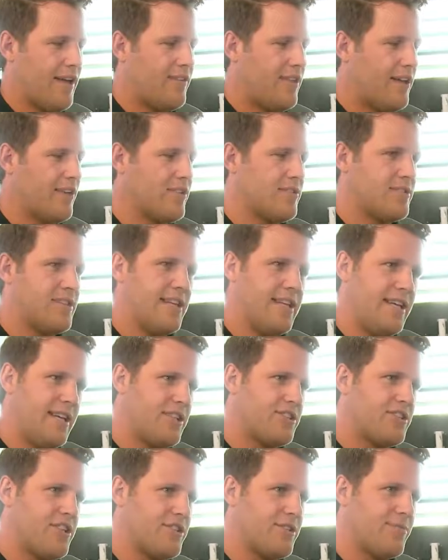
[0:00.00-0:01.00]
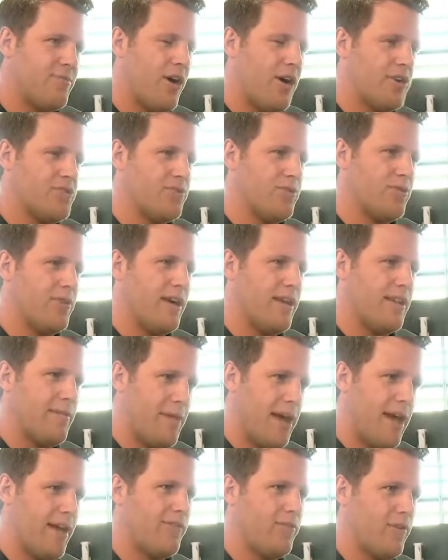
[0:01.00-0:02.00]
Then there's the heat exchanger module and the
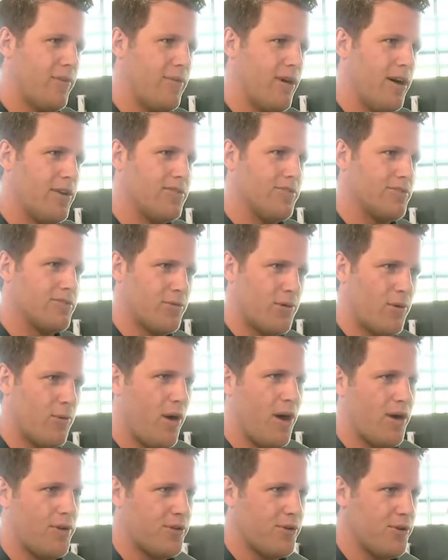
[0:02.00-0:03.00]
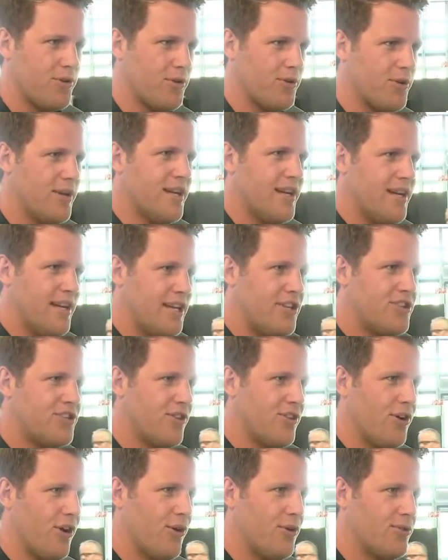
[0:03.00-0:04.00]
manifold module. So we'll walk through each
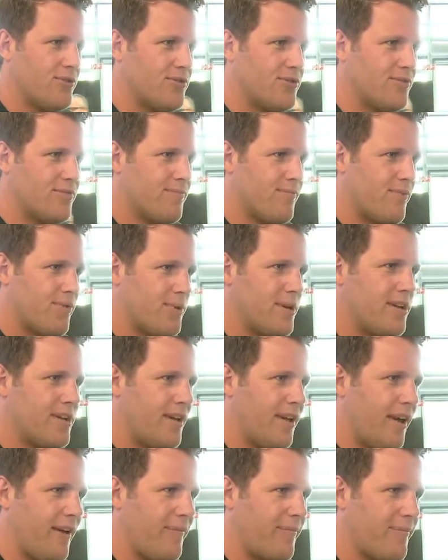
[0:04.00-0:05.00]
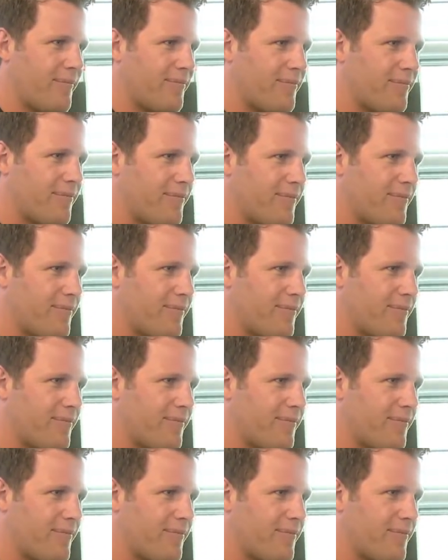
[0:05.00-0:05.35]
of those three today. We'll